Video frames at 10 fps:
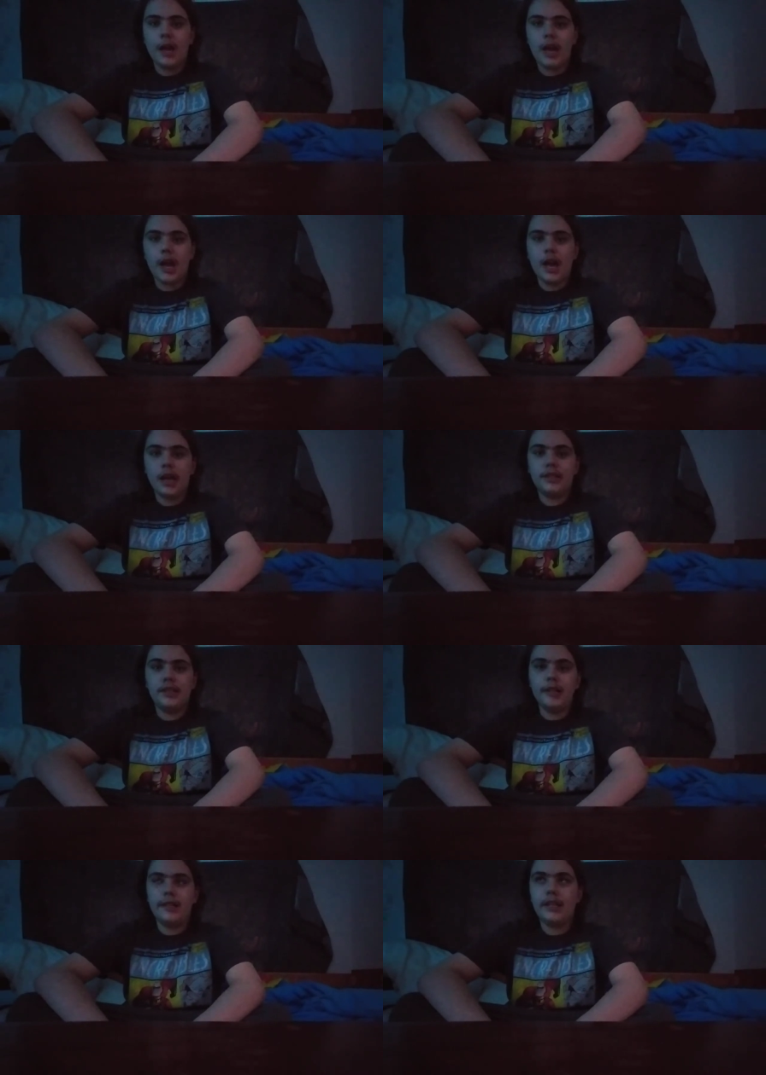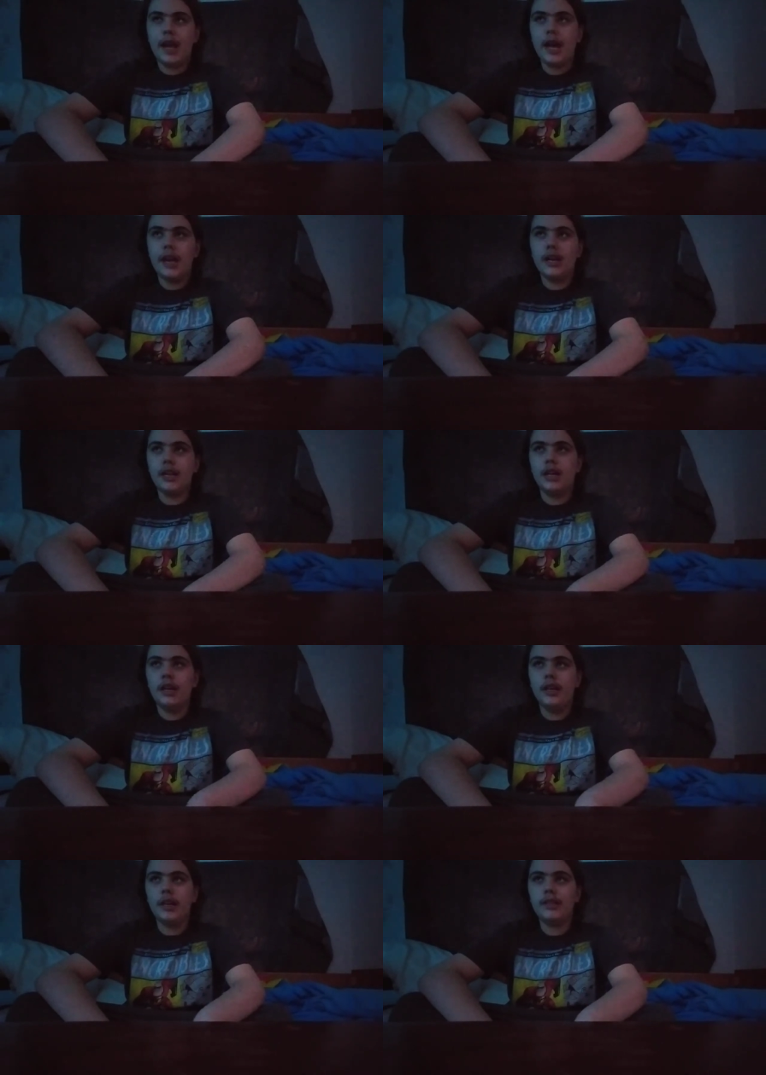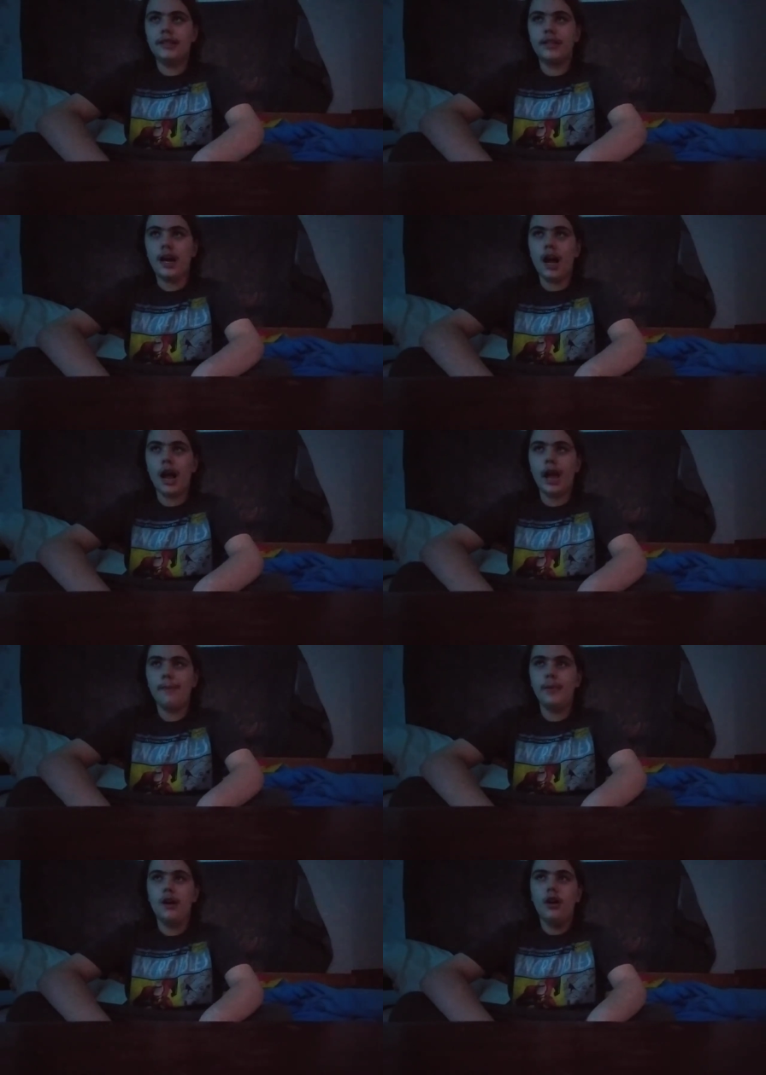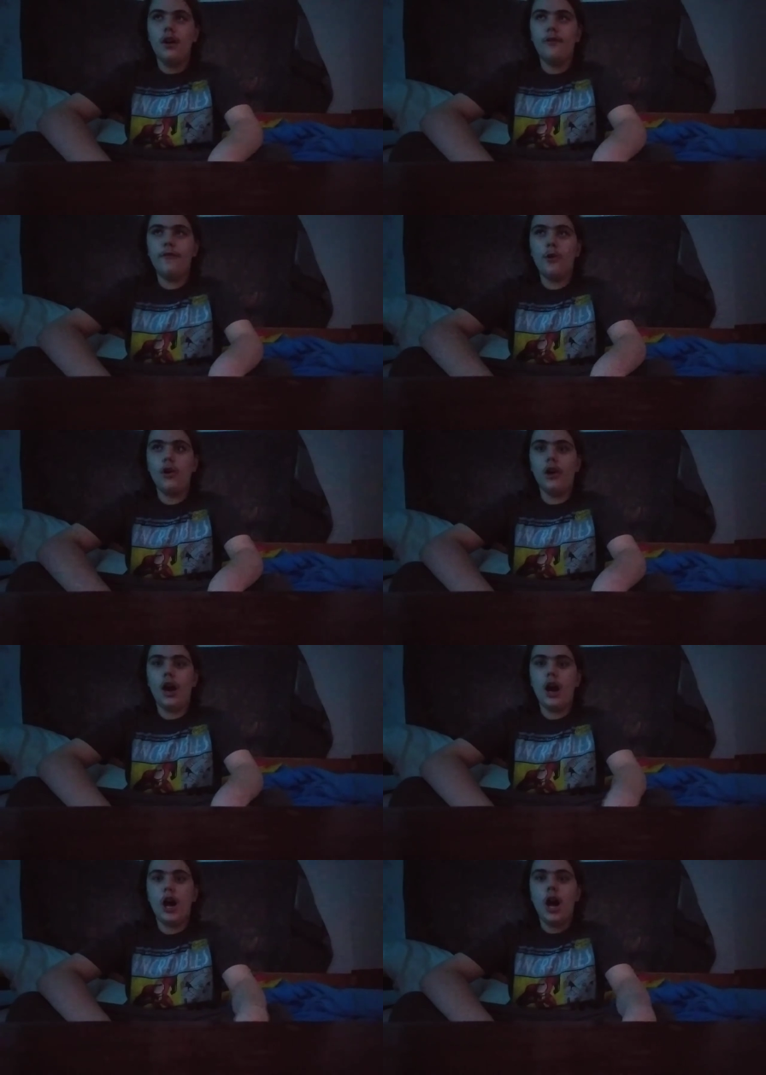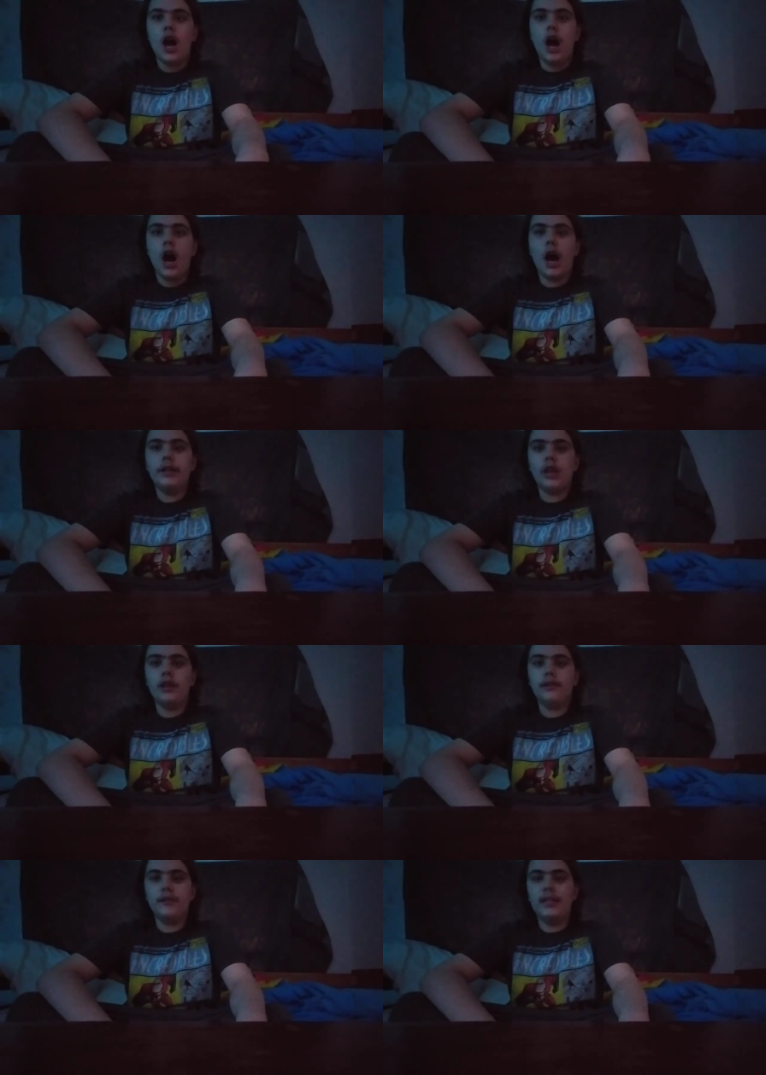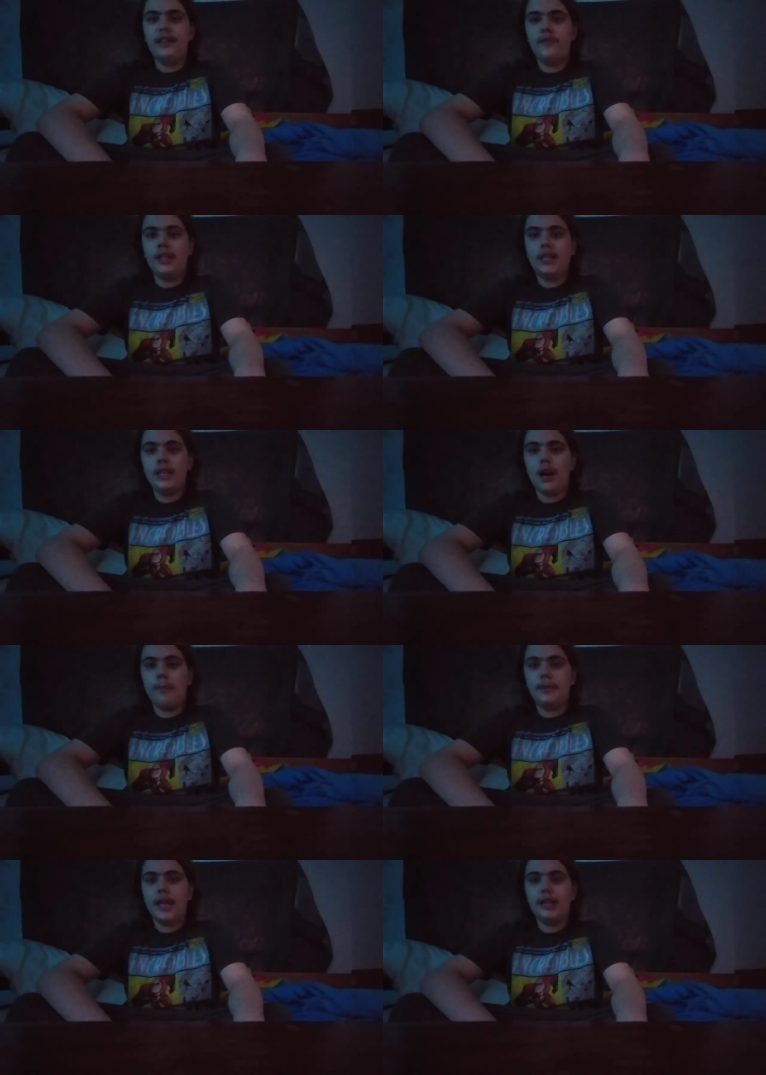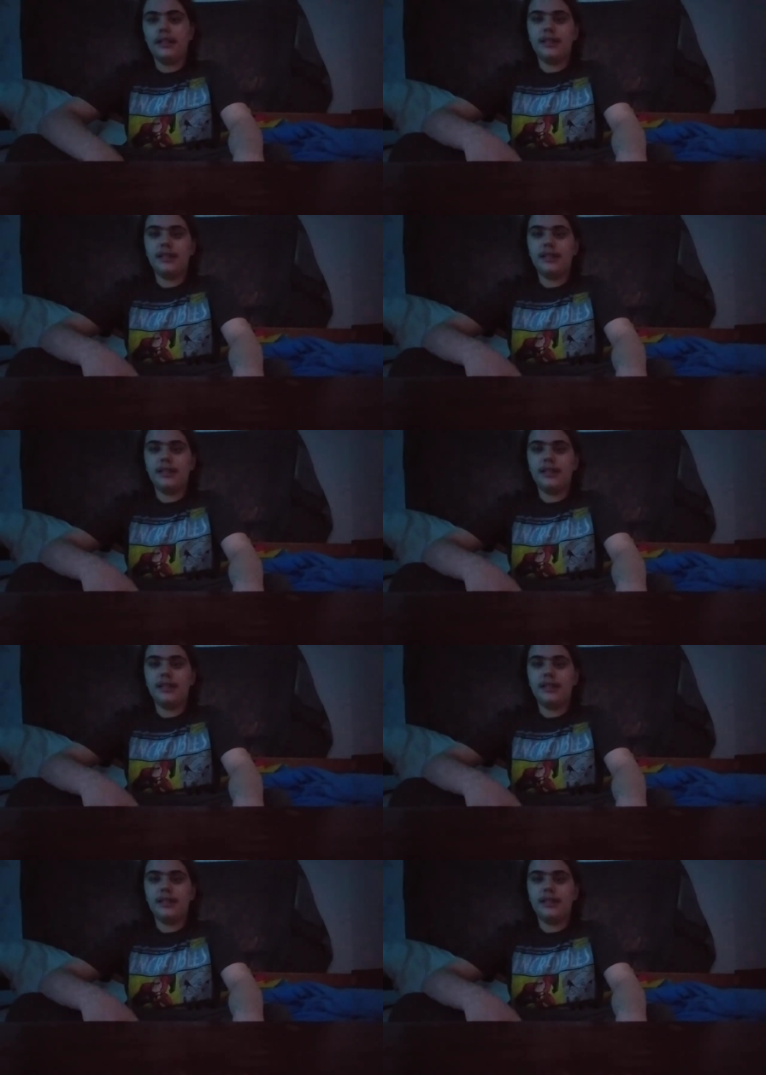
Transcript: and today it's time for another DVD update.